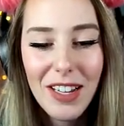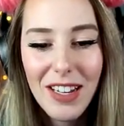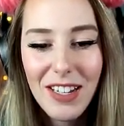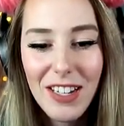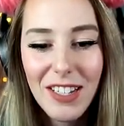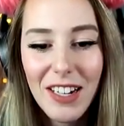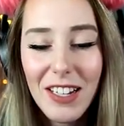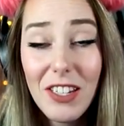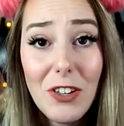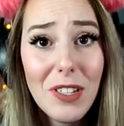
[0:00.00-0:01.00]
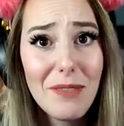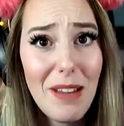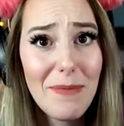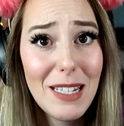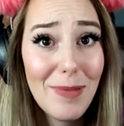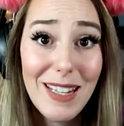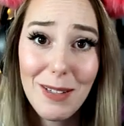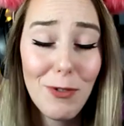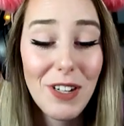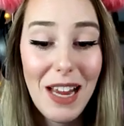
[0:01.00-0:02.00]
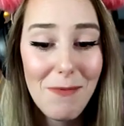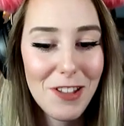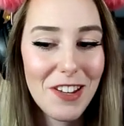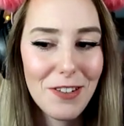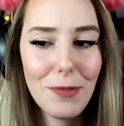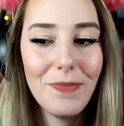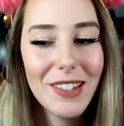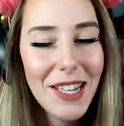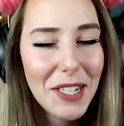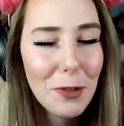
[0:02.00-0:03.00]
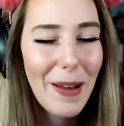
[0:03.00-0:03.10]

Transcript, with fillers: It's just an excuse to maybe spend some more time with you. It's not so